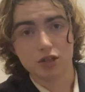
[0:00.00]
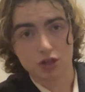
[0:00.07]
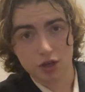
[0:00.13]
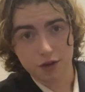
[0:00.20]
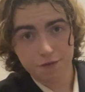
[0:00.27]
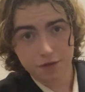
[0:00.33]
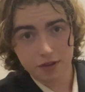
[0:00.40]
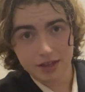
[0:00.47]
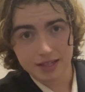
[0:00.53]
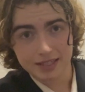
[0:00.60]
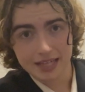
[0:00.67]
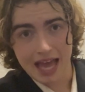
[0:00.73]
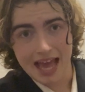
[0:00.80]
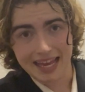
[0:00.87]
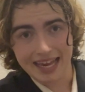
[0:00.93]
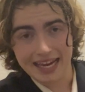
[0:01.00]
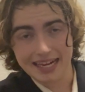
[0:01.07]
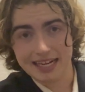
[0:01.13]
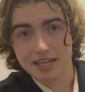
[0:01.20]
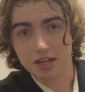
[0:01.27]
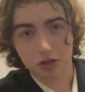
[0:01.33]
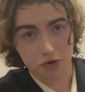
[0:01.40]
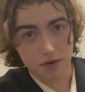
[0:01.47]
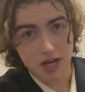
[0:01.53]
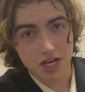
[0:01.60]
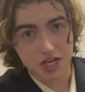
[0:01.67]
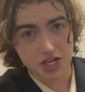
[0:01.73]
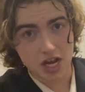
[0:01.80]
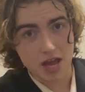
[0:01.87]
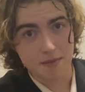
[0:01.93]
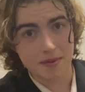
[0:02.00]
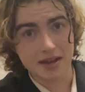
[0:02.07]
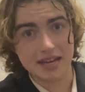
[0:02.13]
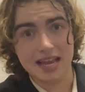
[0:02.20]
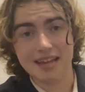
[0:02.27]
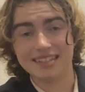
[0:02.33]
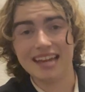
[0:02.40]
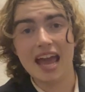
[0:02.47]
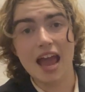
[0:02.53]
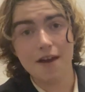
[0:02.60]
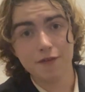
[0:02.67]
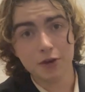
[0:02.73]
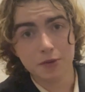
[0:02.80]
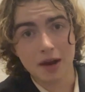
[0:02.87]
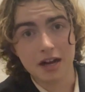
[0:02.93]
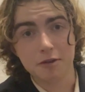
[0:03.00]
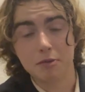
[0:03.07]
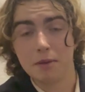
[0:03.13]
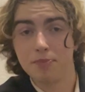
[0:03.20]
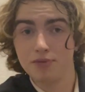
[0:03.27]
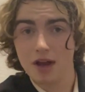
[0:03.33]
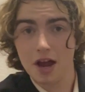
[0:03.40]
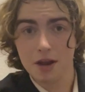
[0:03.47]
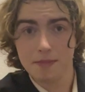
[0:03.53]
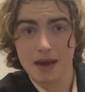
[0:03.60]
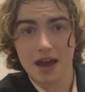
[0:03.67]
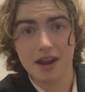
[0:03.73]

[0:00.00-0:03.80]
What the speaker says: Good for this guy getting into great shape, and he has every right to be proud about